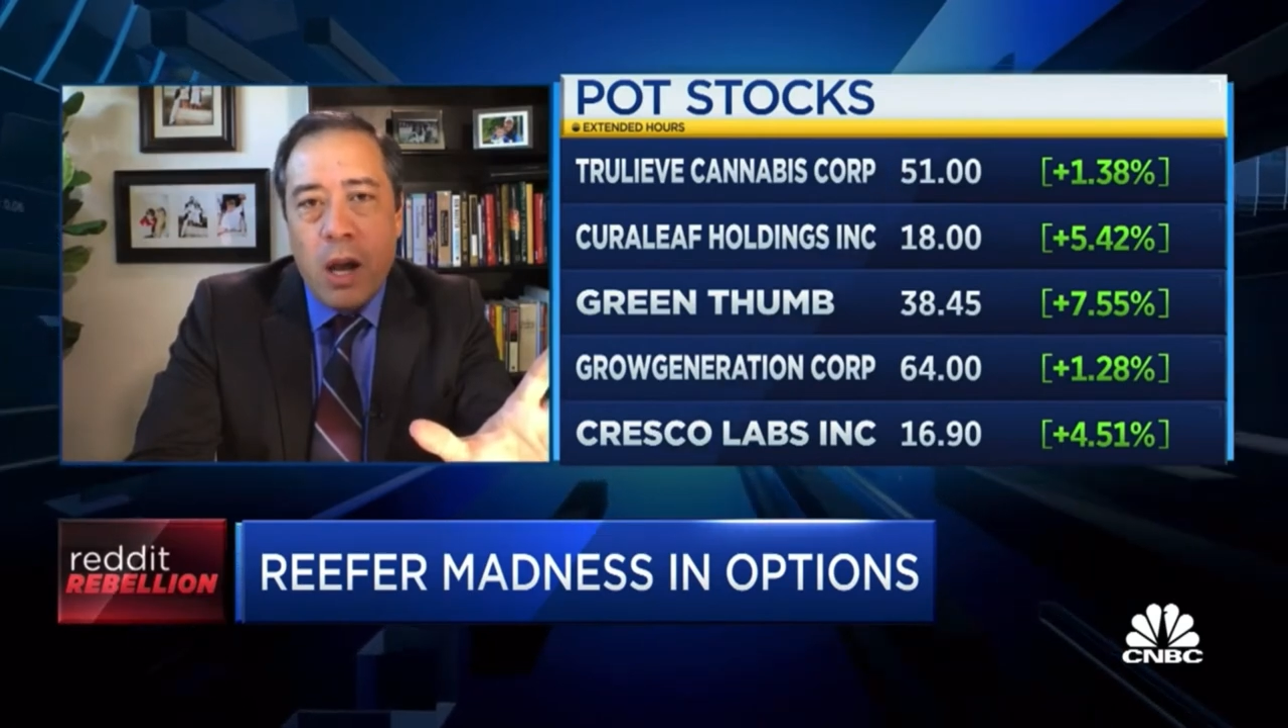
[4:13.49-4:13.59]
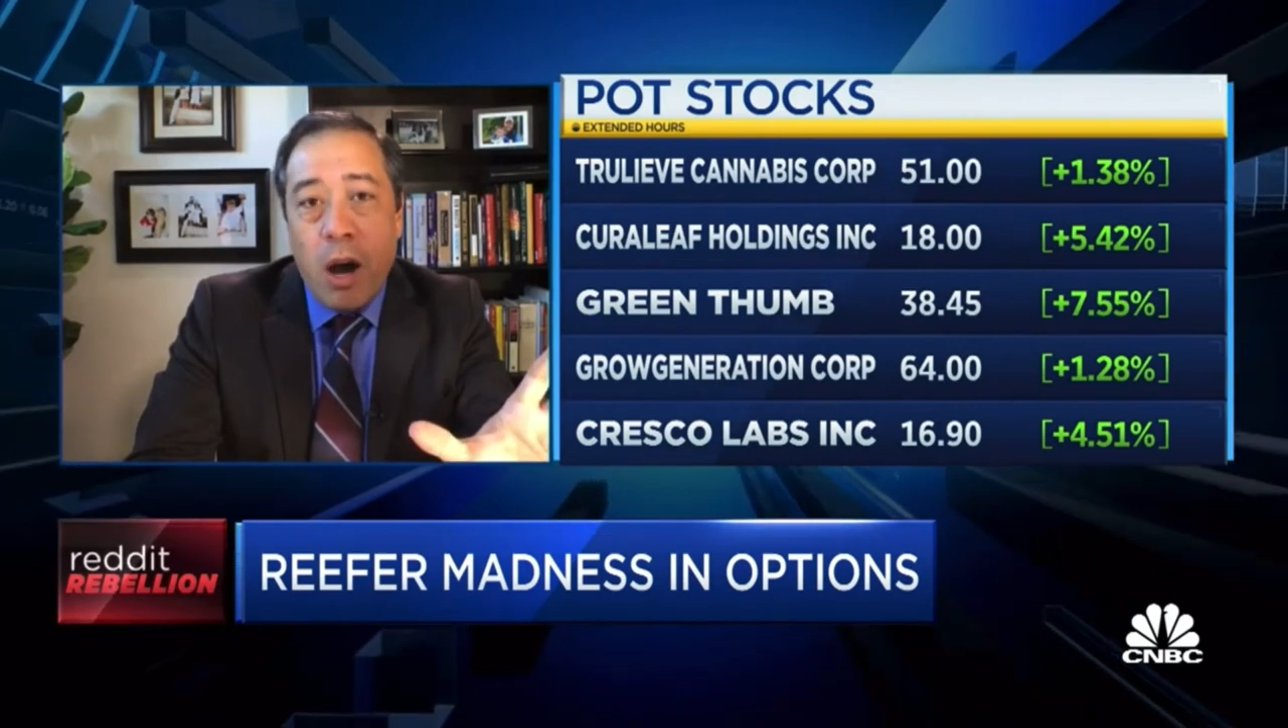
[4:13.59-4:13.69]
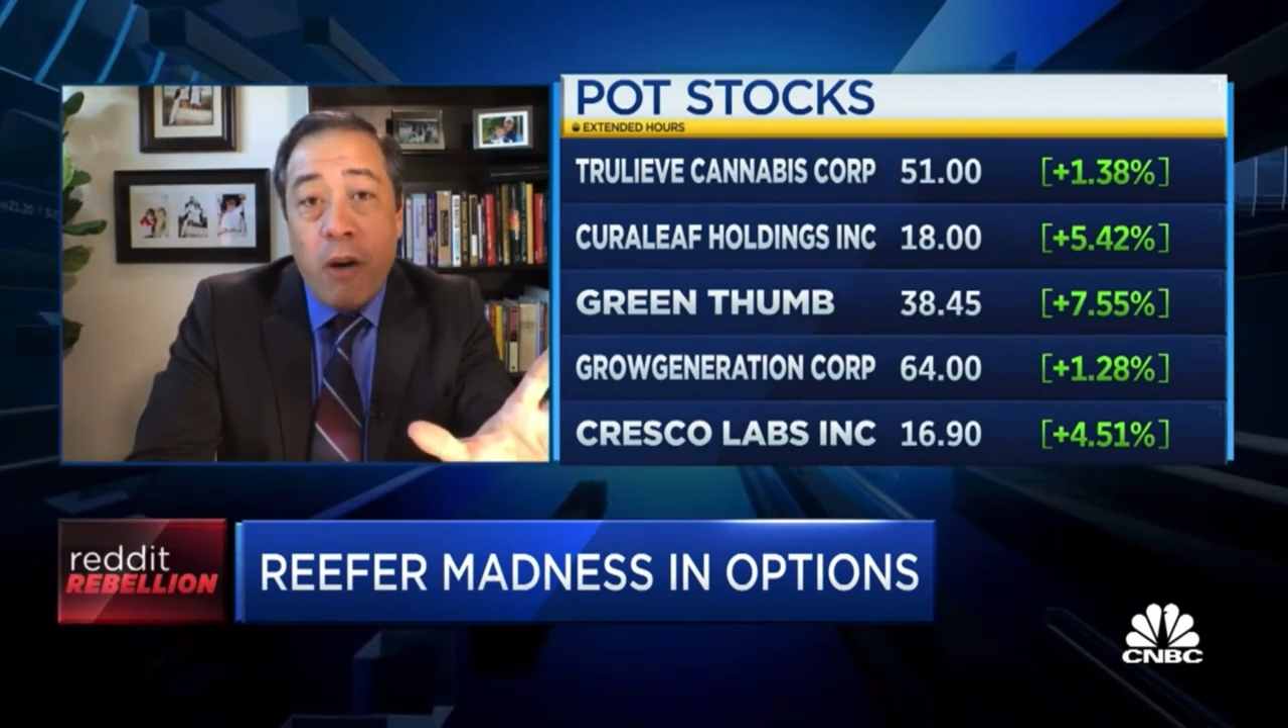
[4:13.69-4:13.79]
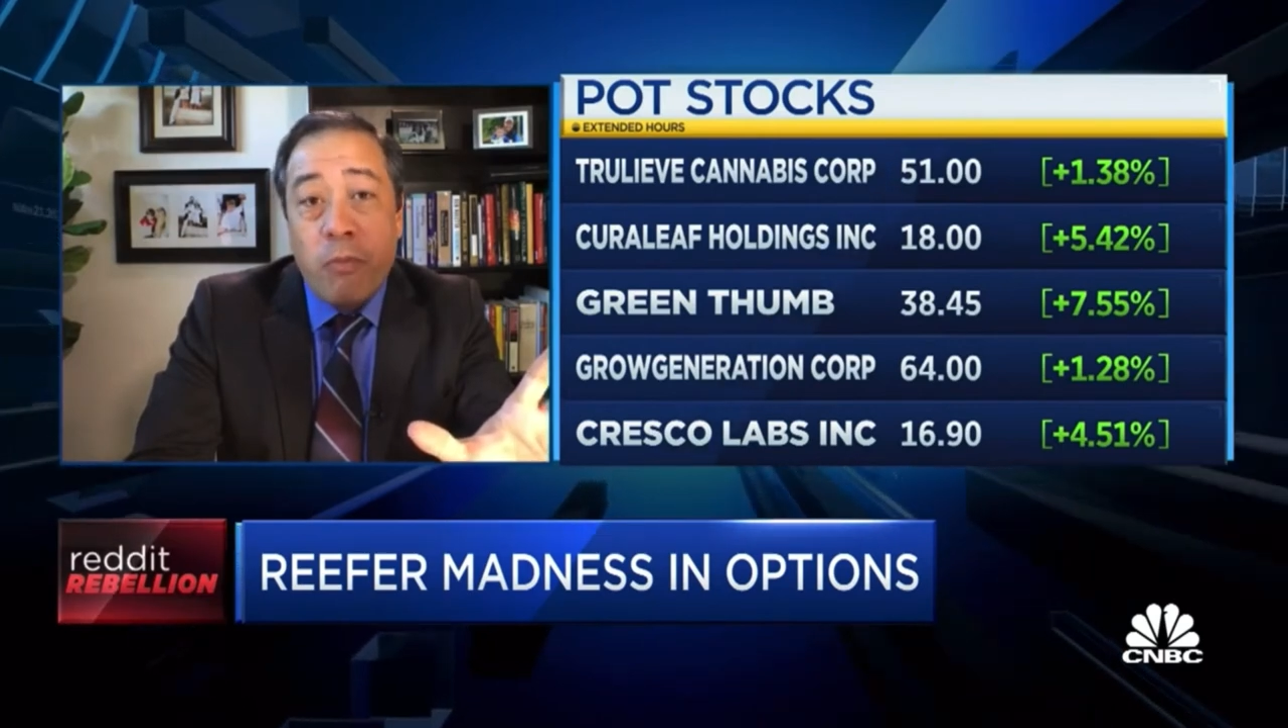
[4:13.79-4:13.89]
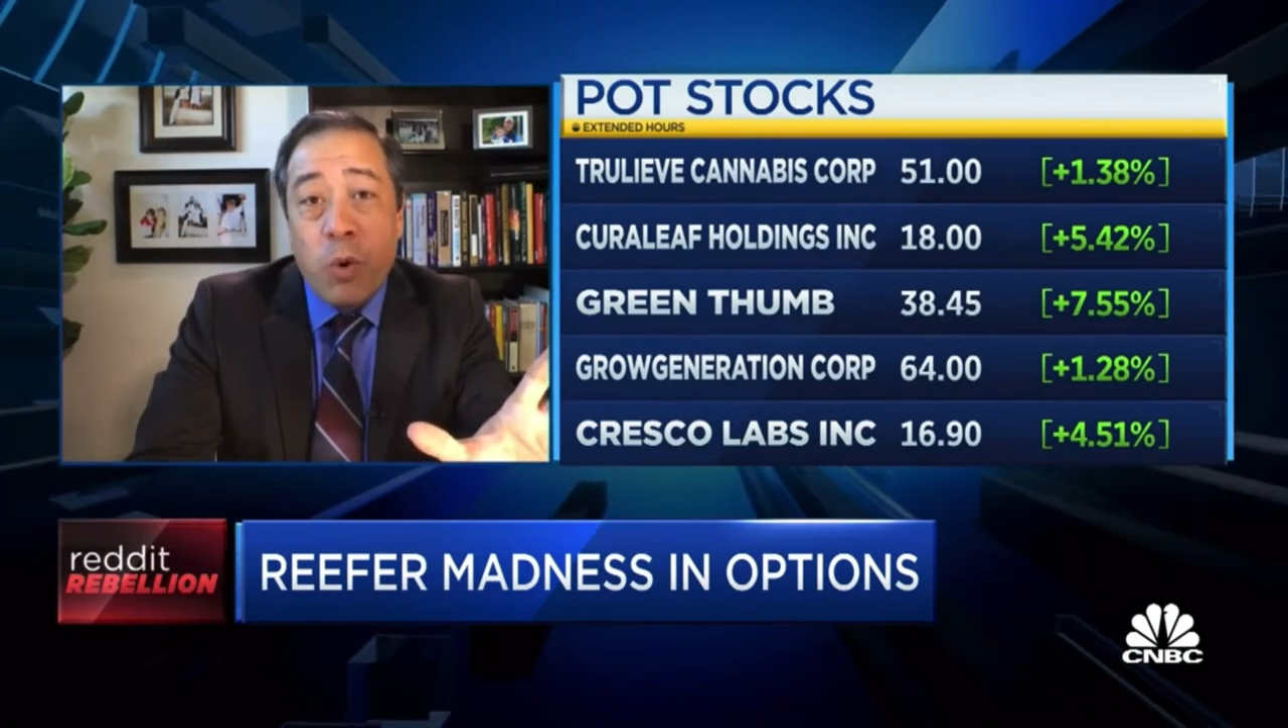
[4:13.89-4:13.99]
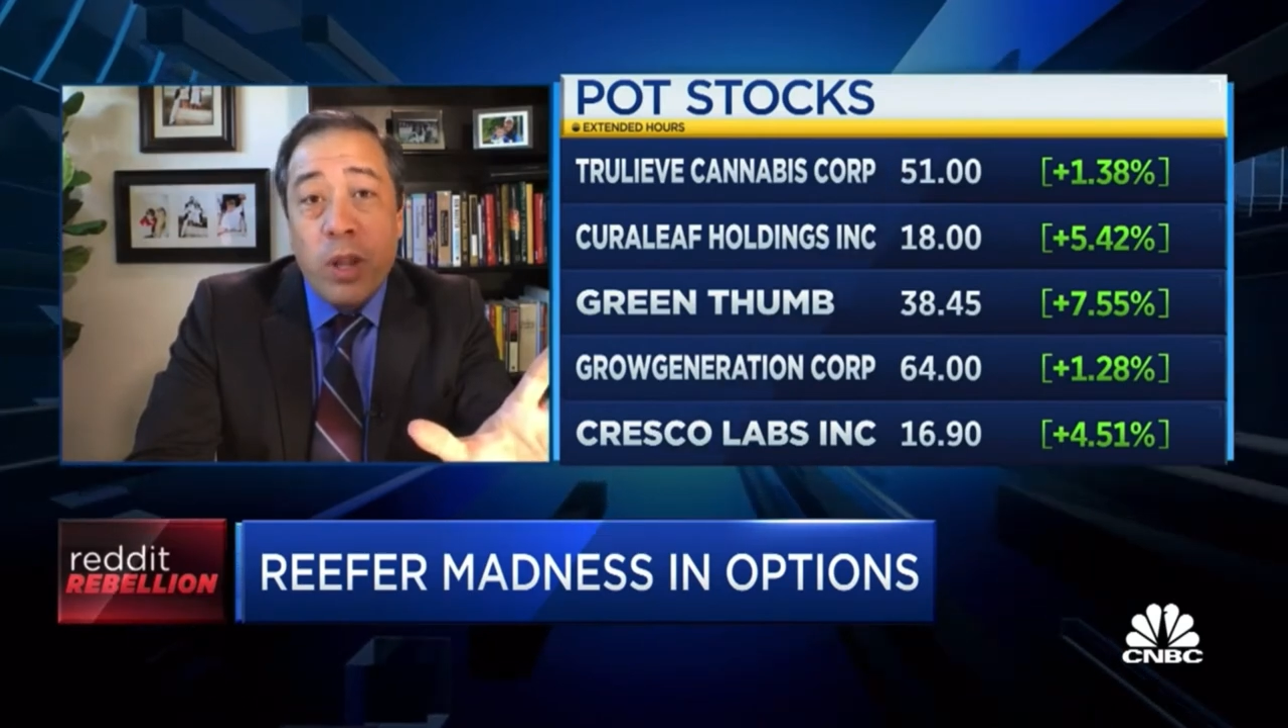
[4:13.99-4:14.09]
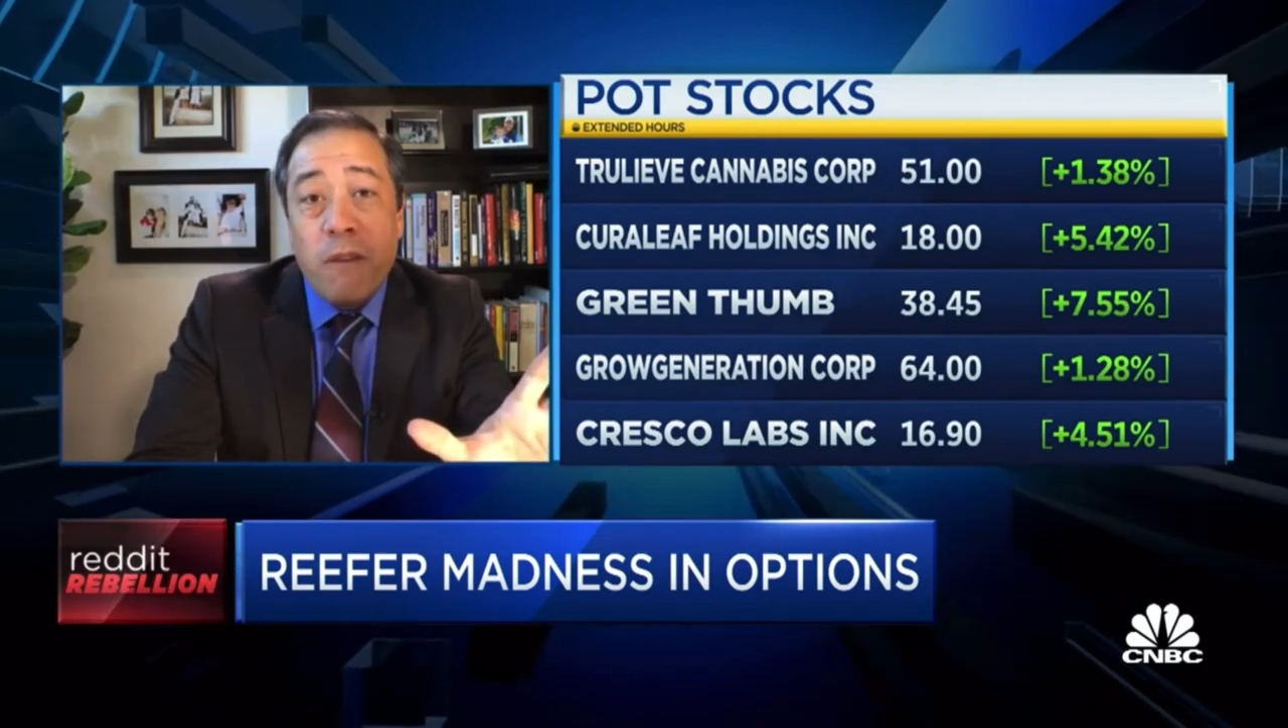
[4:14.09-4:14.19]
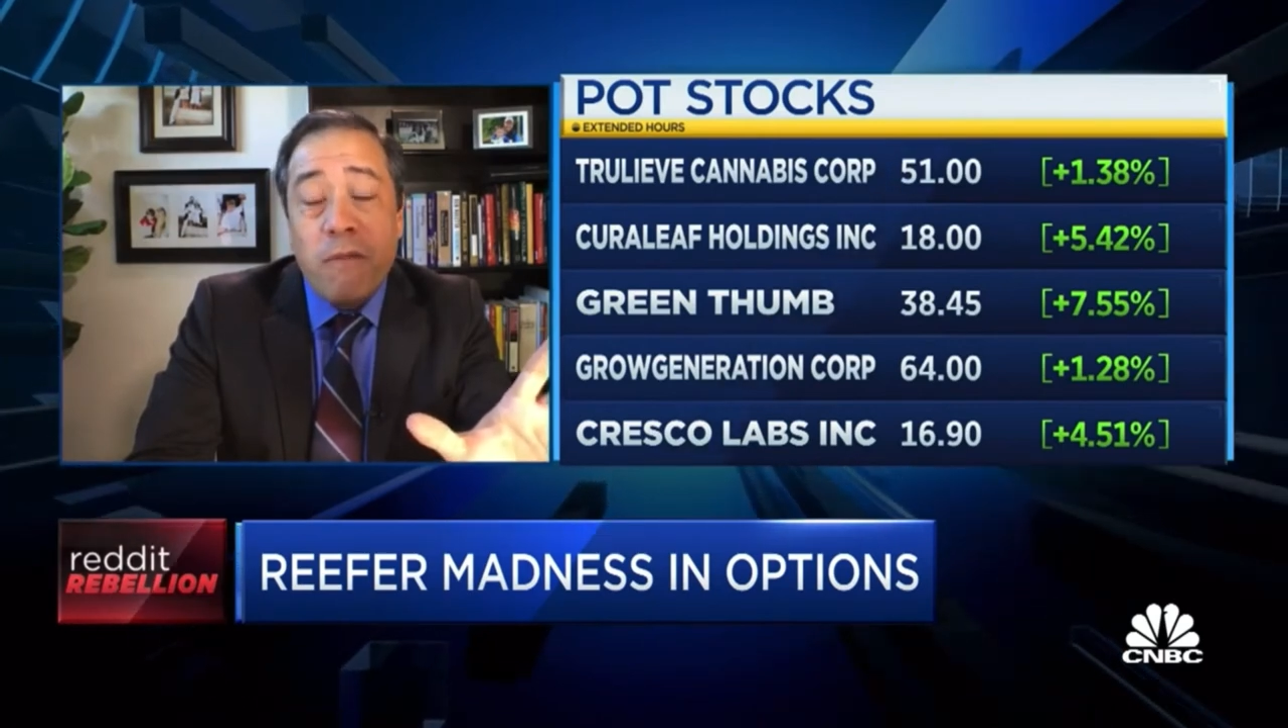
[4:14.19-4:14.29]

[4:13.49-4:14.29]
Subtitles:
of more than